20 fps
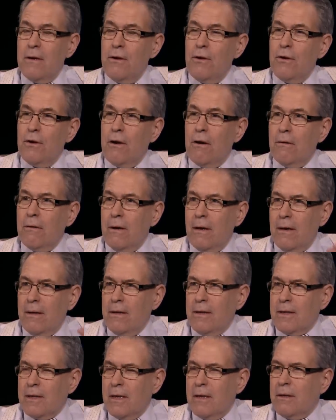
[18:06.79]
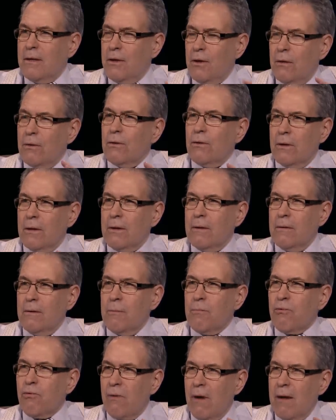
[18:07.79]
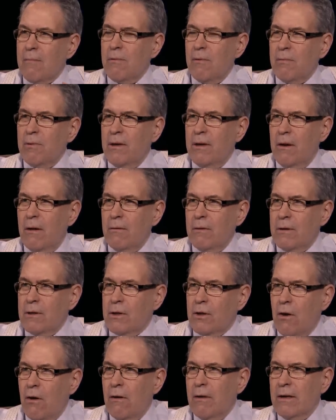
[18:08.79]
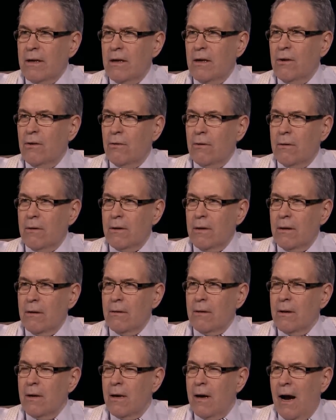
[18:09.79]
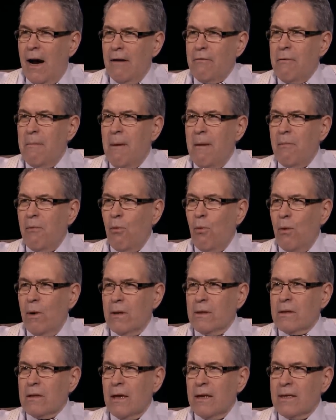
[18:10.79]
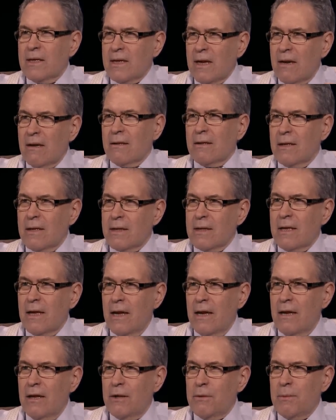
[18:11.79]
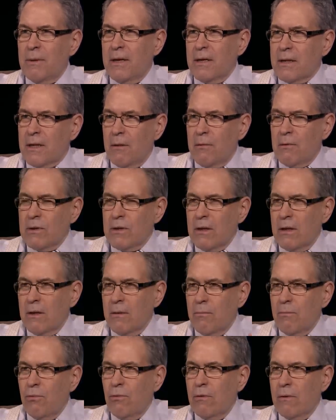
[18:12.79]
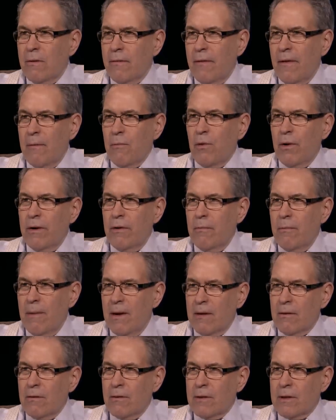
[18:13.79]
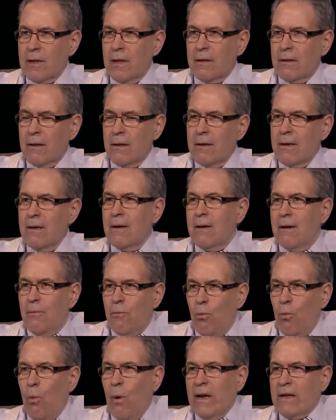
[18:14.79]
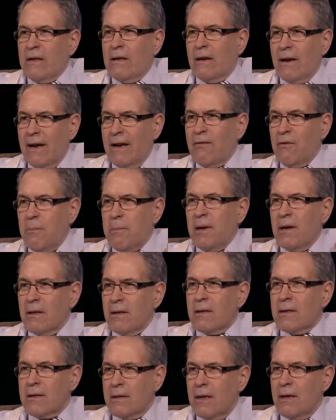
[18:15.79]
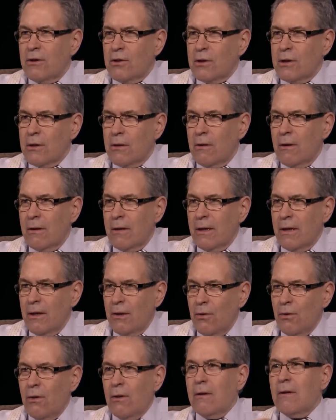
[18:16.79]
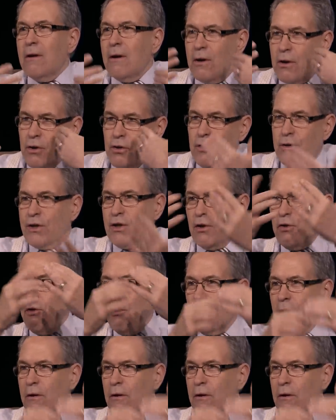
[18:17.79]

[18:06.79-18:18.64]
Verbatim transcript: You go and you said, you know, look, you probably always Carnegie Hall. You know, I remember once I sat on the stage because I was on the board of NYU Medical Center. When could I ever be on the stage at Carnegie Hall? So you're